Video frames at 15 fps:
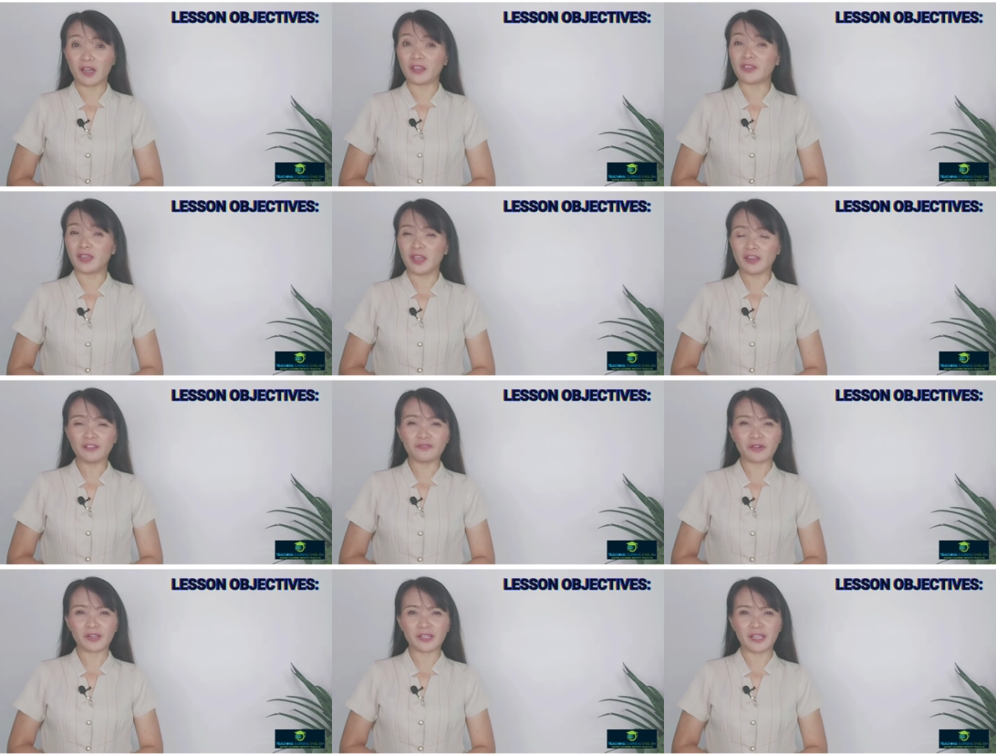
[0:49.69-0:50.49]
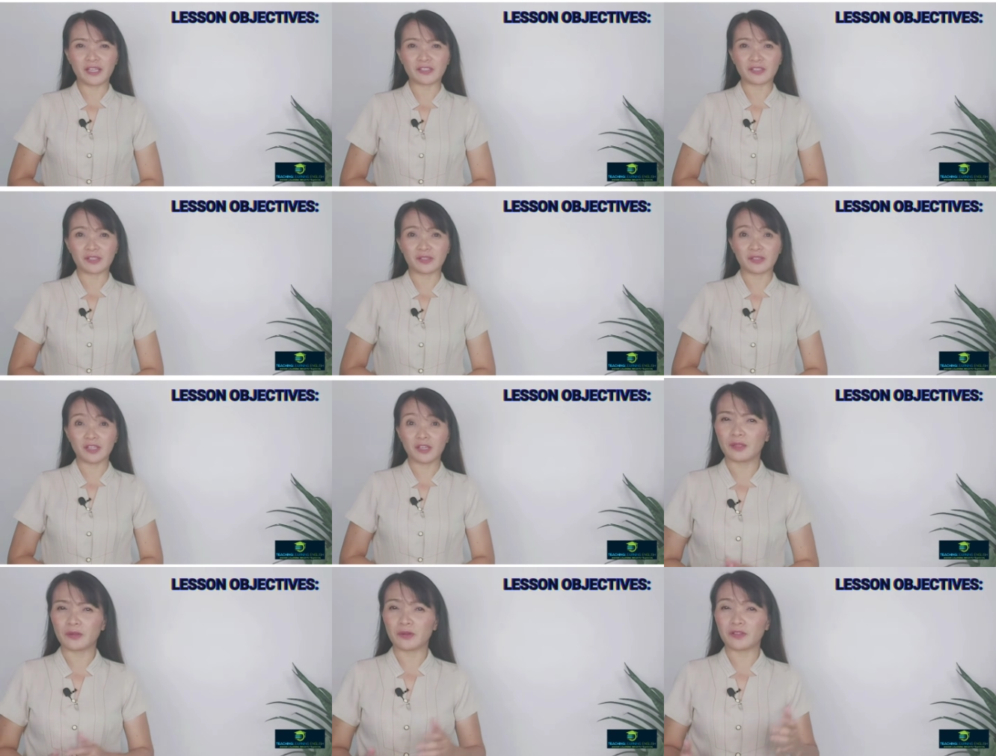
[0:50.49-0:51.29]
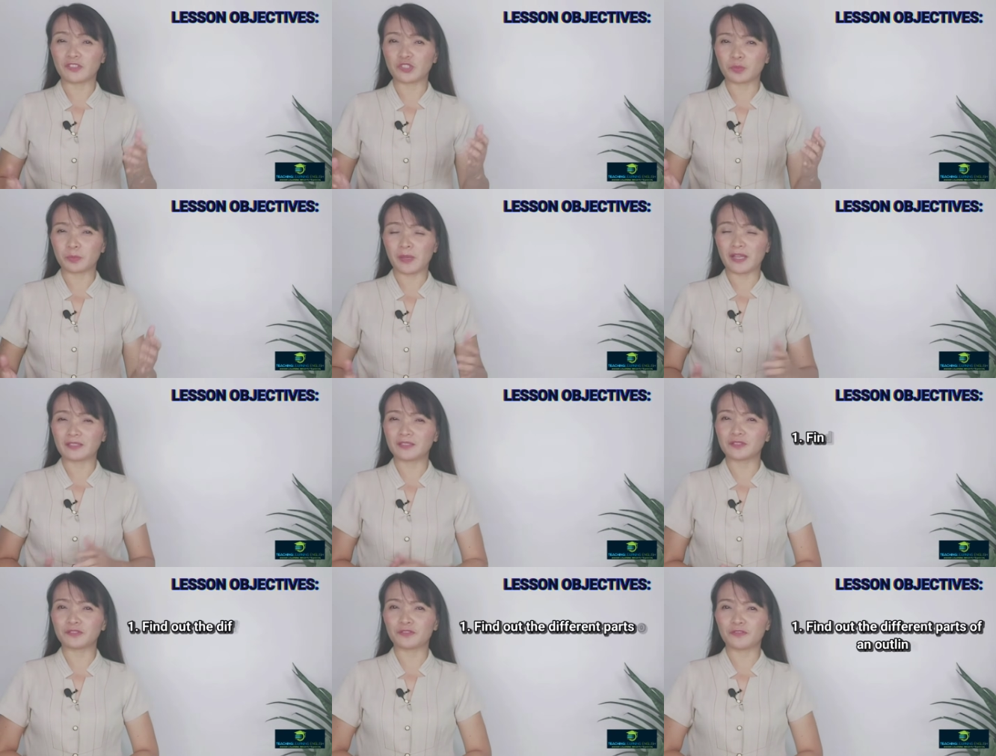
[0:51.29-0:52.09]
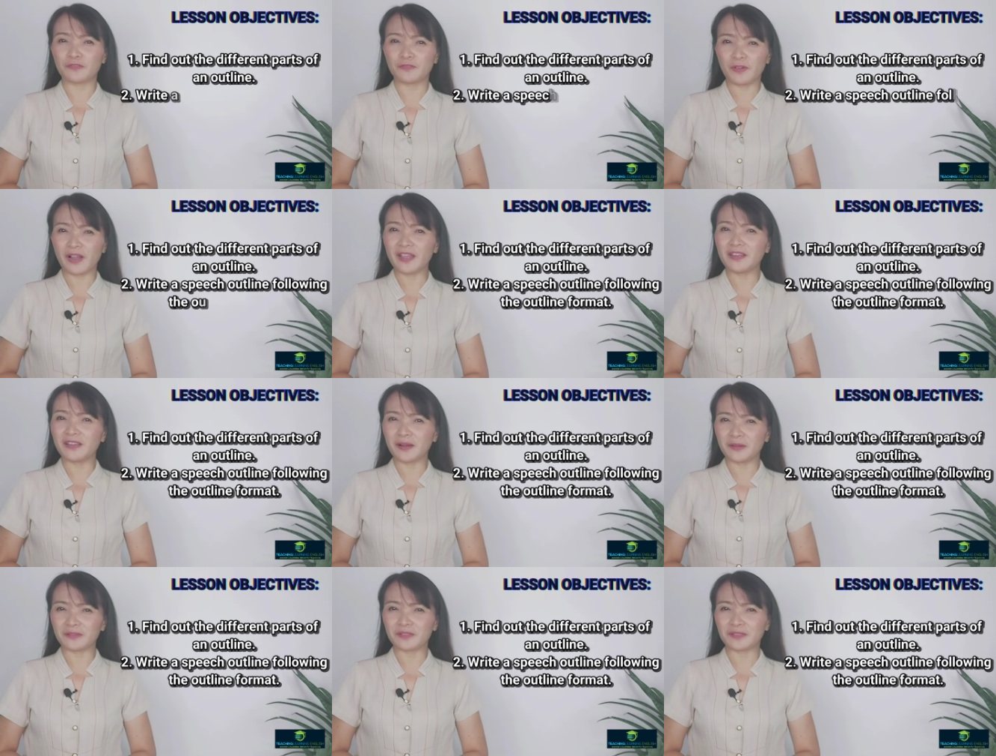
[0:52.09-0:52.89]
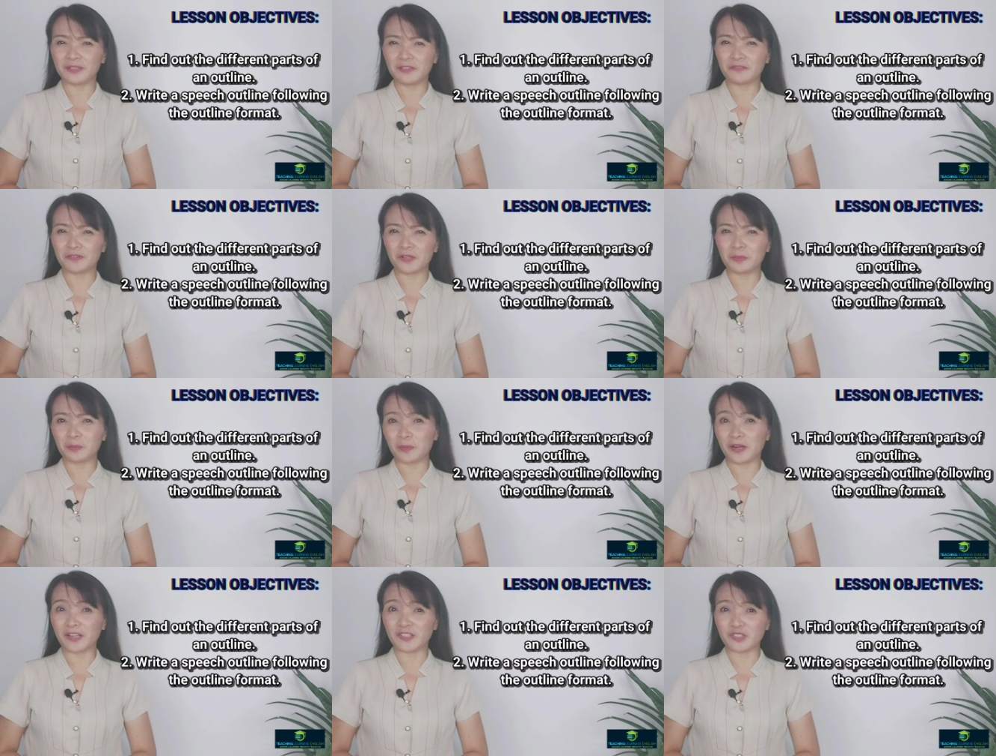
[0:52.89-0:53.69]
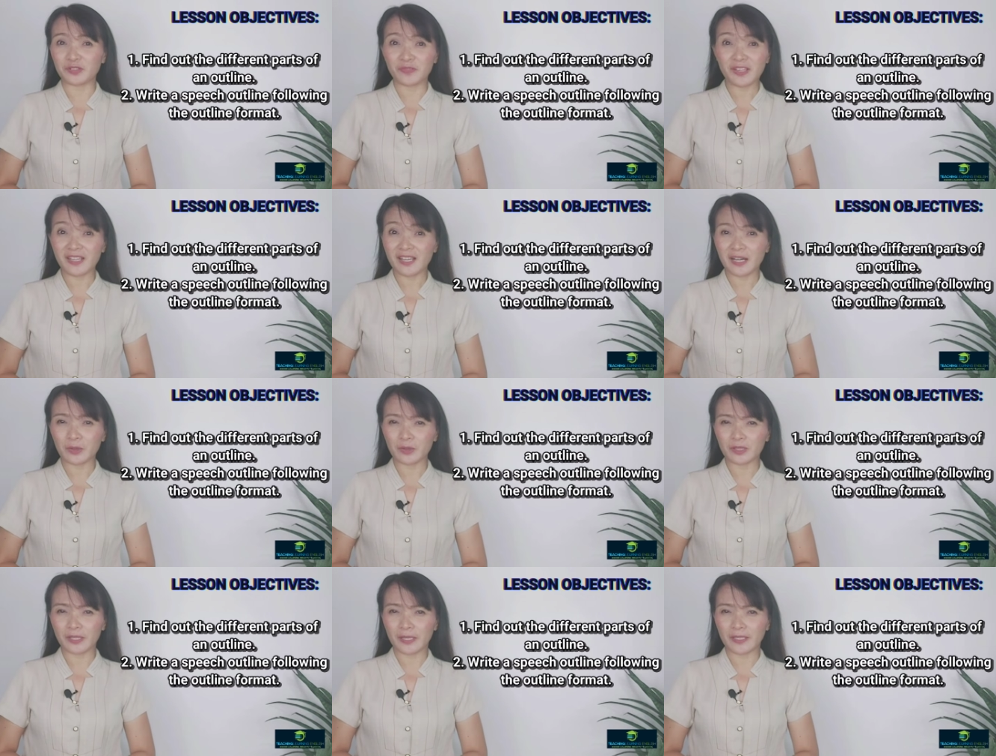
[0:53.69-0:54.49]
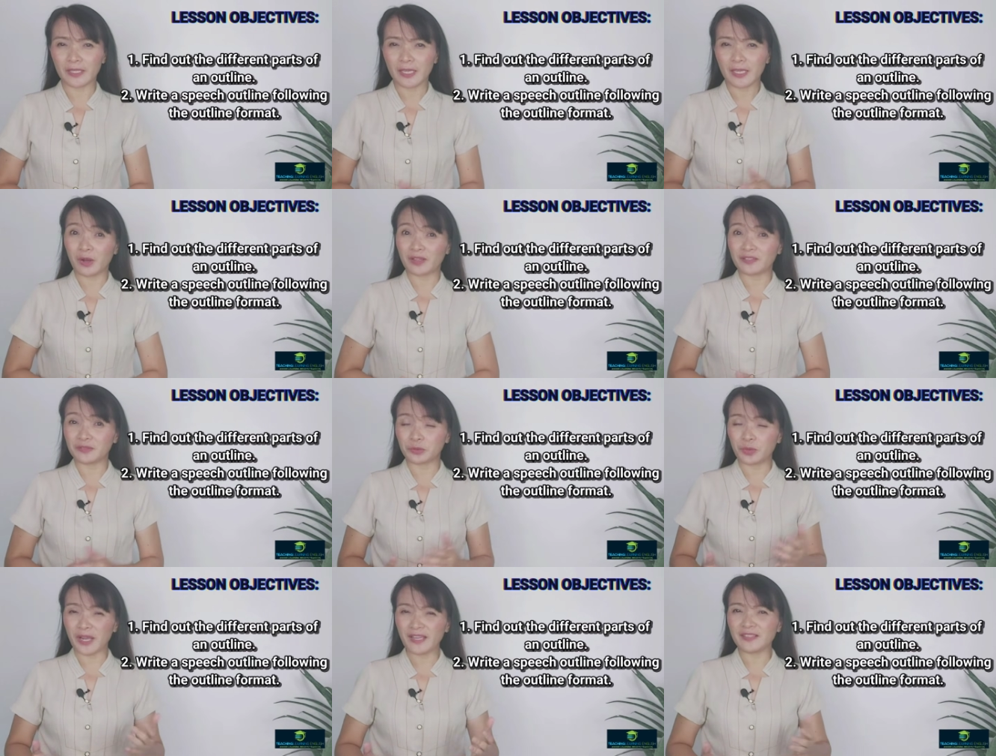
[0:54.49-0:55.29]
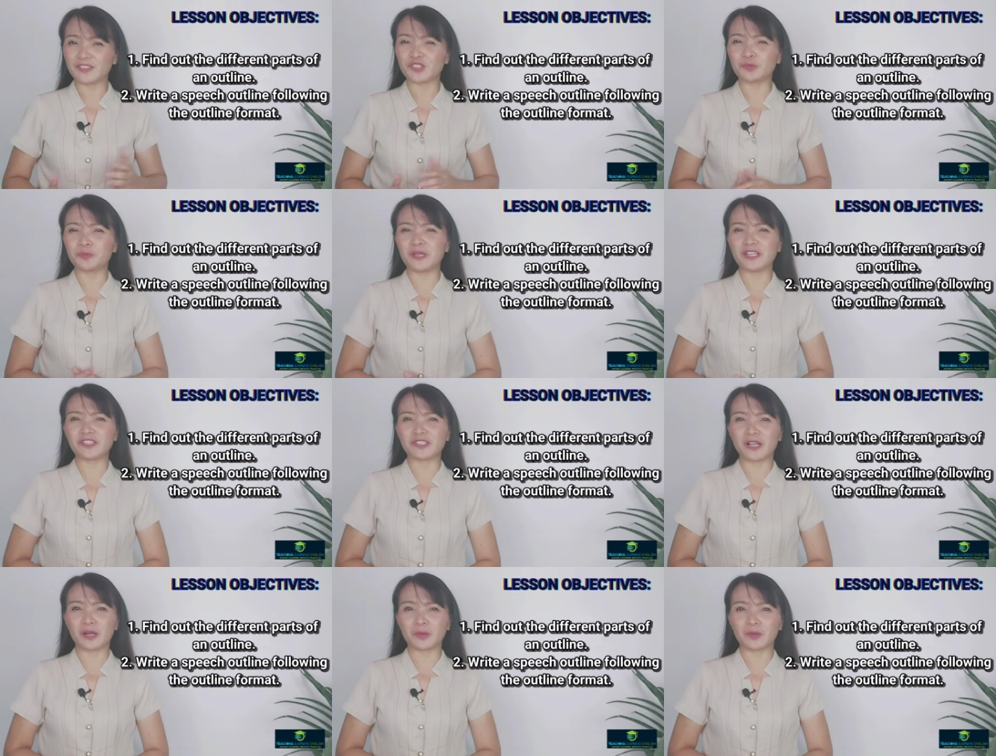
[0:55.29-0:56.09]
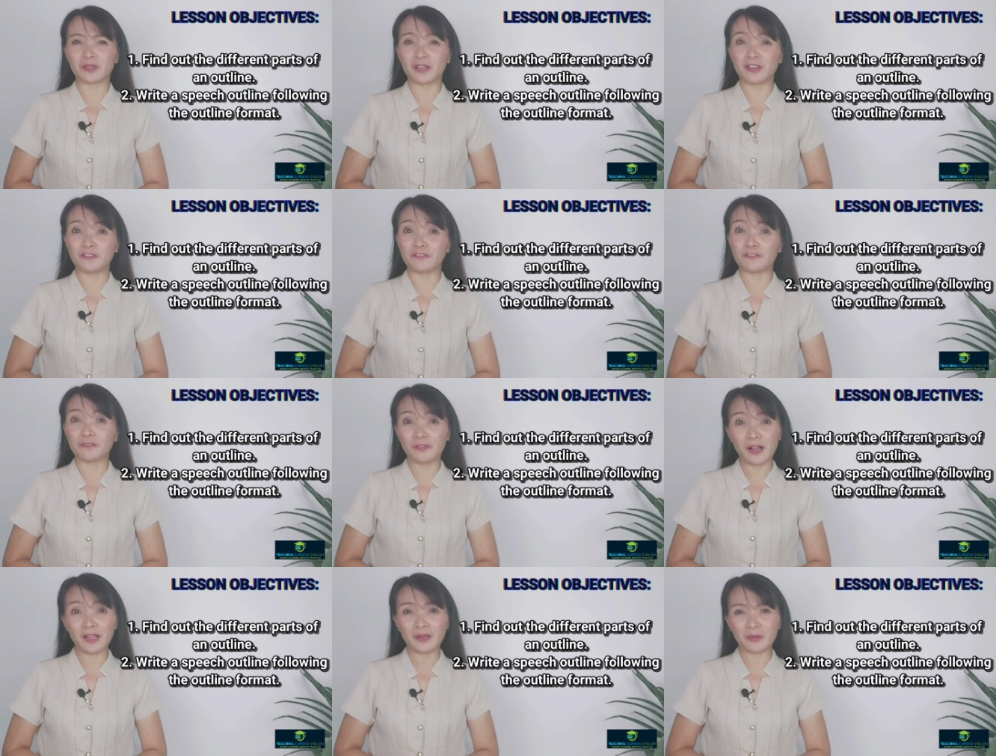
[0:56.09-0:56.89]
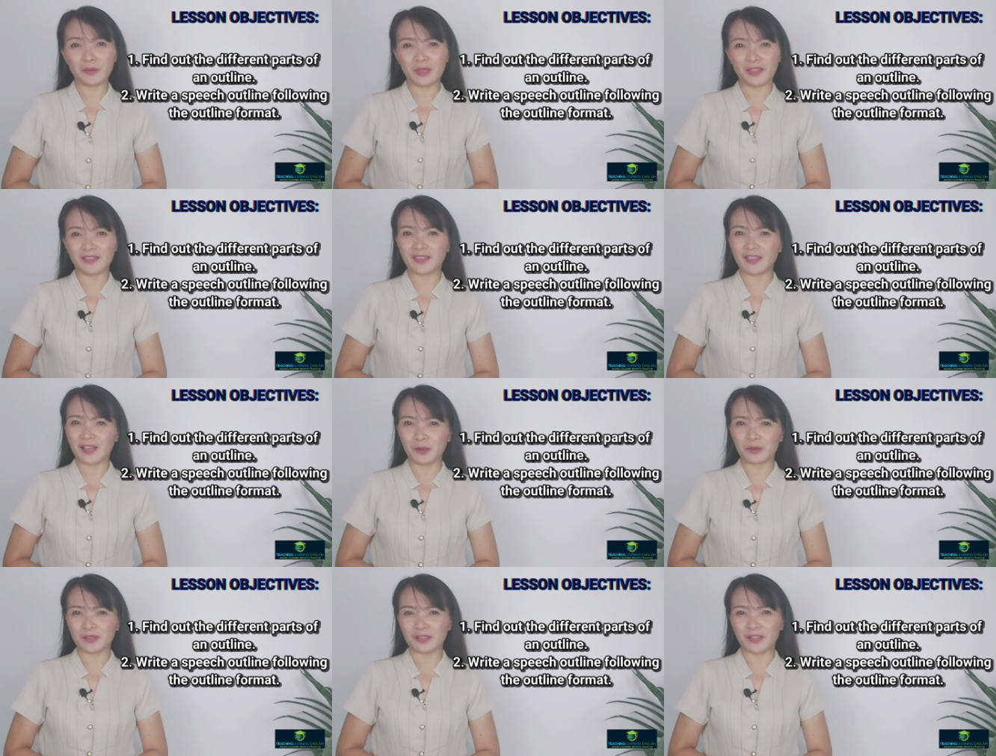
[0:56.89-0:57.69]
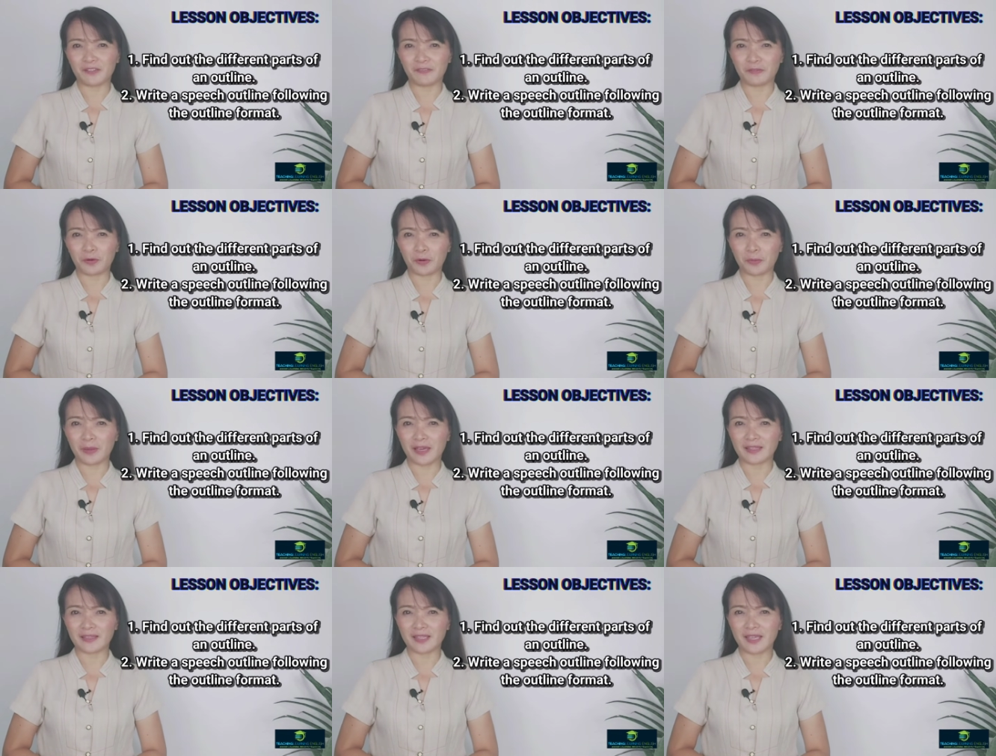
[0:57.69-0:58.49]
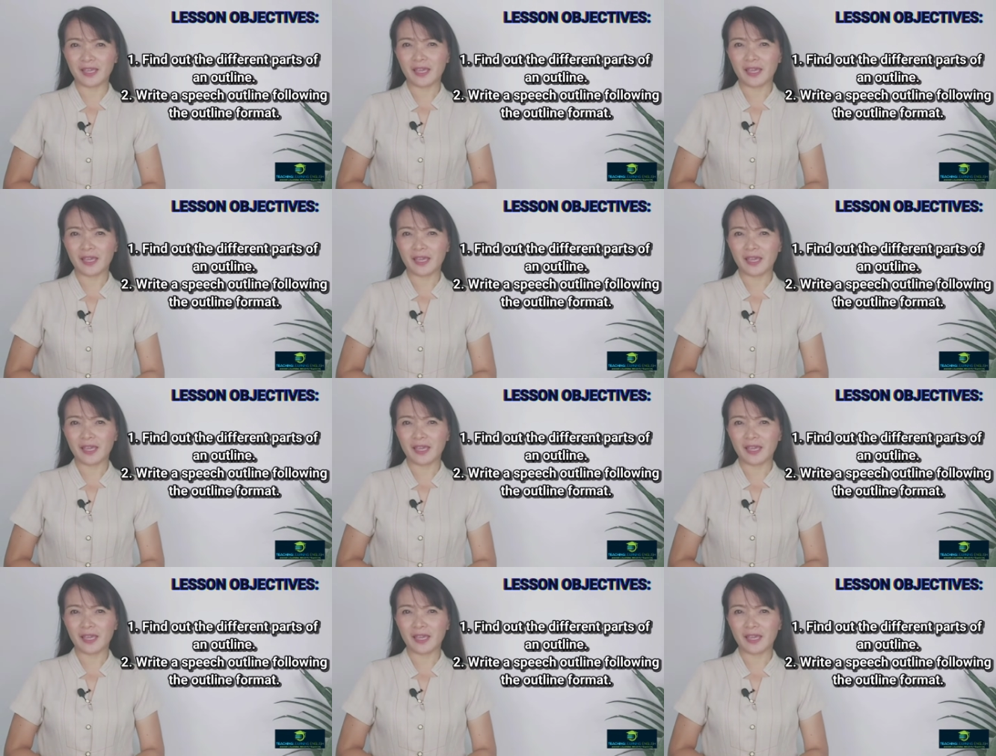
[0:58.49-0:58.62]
At the end of our lesson, you are expected to find out the different parts of an outline and write a speech outline following the outline format.